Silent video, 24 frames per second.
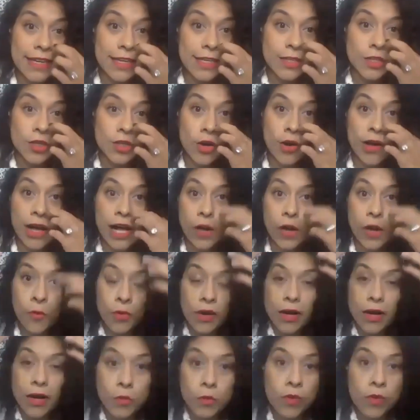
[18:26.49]
You know, I'll
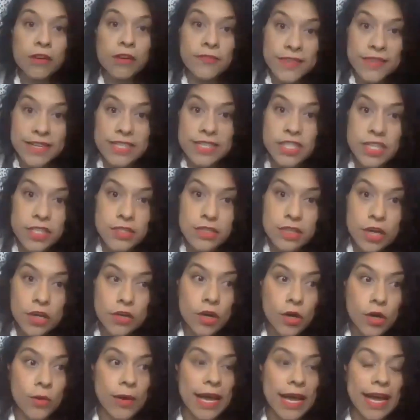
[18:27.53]
wear a World Ventures
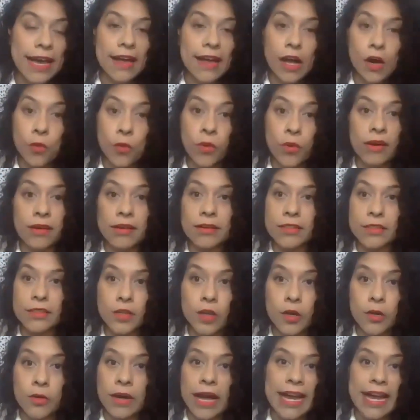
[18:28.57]
logo hat. I'll wear, you
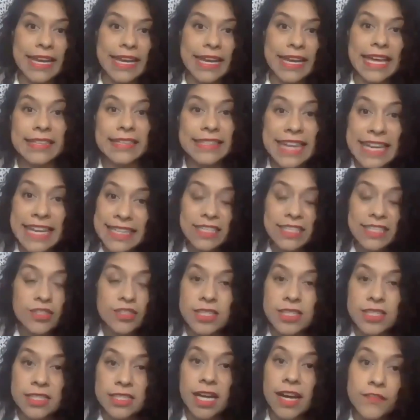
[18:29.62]
know, I like Nikes are
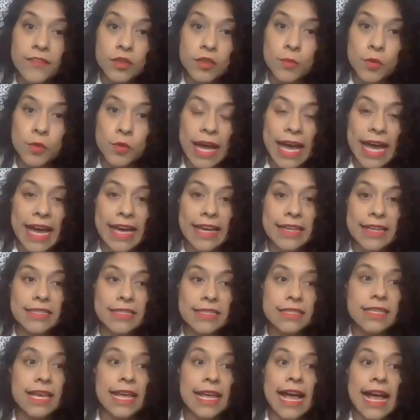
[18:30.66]
just comfortable
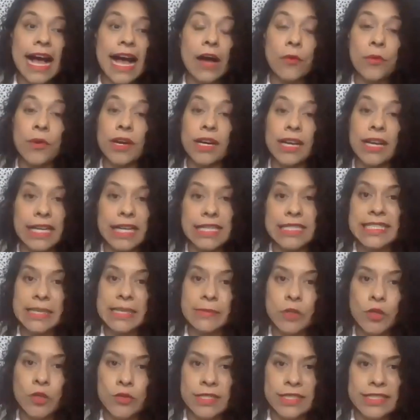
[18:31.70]
hats. I'll wear a lot of
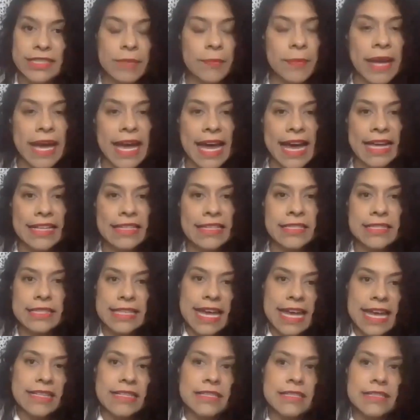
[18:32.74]
Team No Sleep hats.
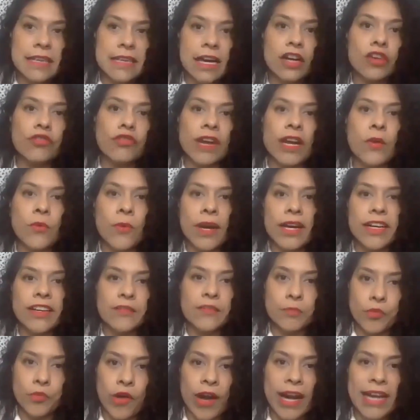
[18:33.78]
That's a great way
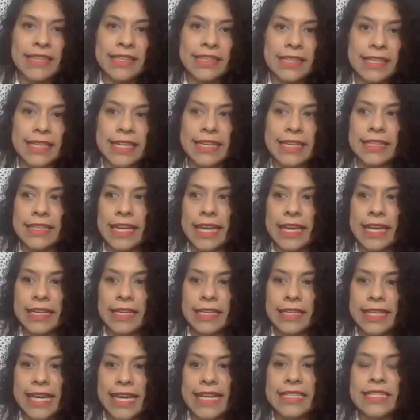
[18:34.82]
of branding. And
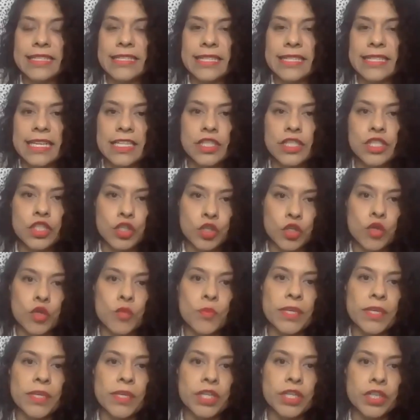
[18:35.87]
again, it's you,
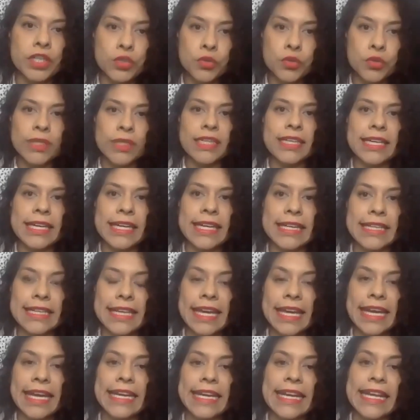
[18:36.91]
but you're doing it in
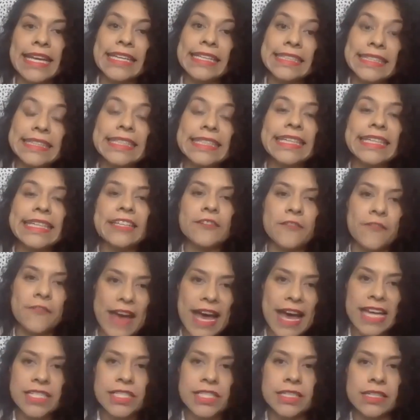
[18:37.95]
a clean
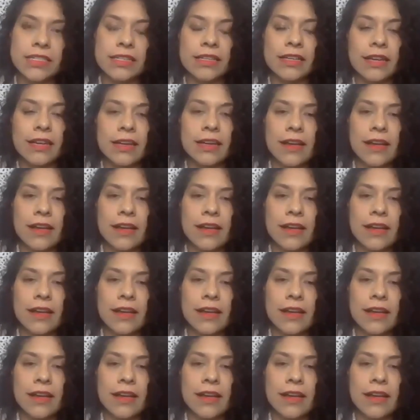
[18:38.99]
fashion.